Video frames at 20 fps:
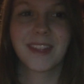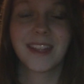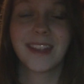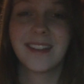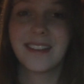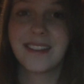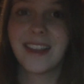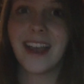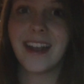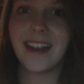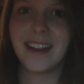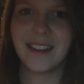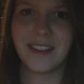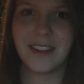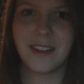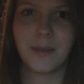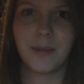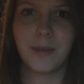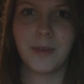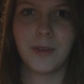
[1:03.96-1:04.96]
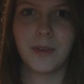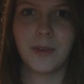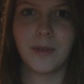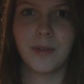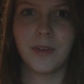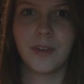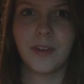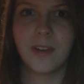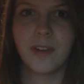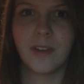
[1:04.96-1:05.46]
Silence is
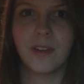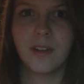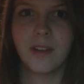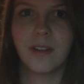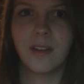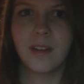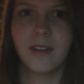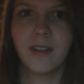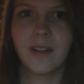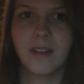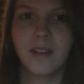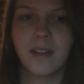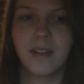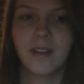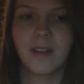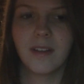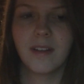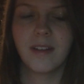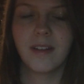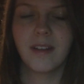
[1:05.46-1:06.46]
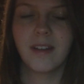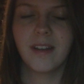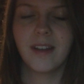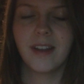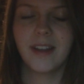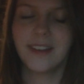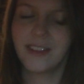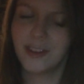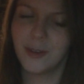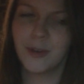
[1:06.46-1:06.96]
beautiful.
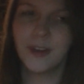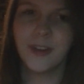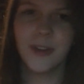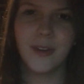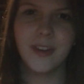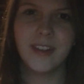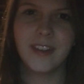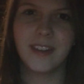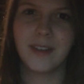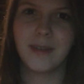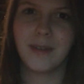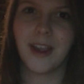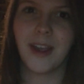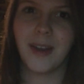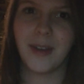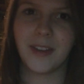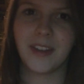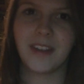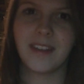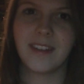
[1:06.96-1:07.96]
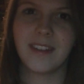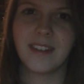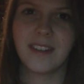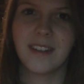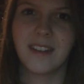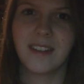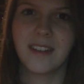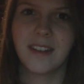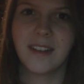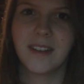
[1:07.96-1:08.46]
And so are noisy crowds.
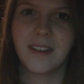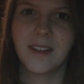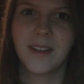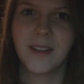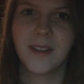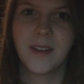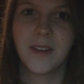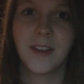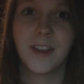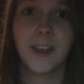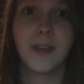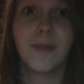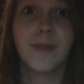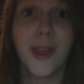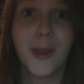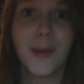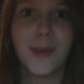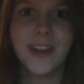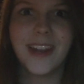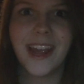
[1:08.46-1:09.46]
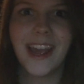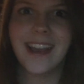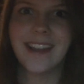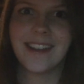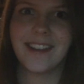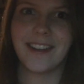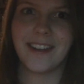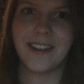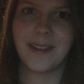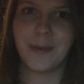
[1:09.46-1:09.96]
Your favorite
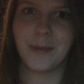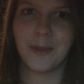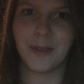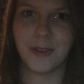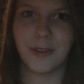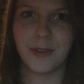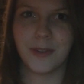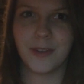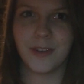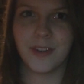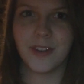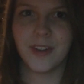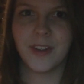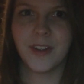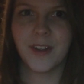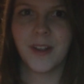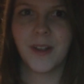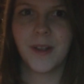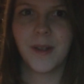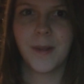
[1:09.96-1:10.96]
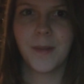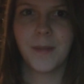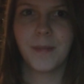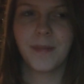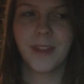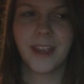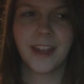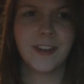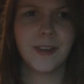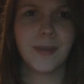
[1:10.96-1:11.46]
actor is beautiful.
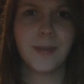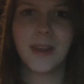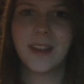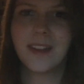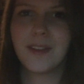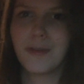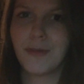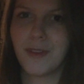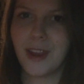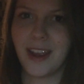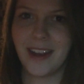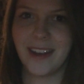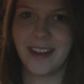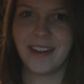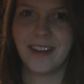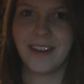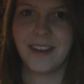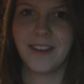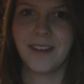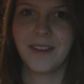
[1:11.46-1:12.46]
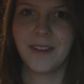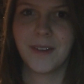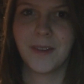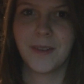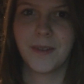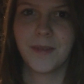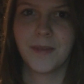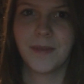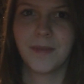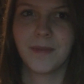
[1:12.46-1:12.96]
And your best friend.
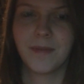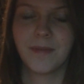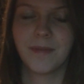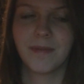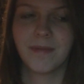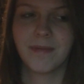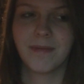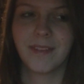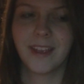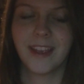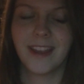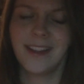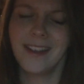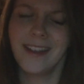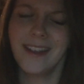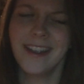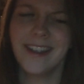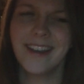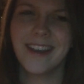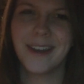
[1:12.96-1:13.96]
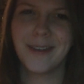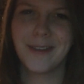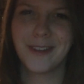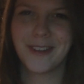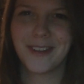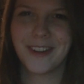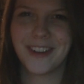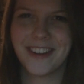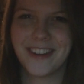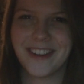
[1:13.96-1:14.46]
And the guy you have a
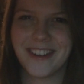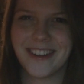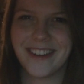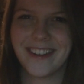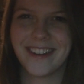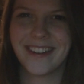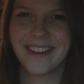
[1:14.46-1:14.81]
crush on.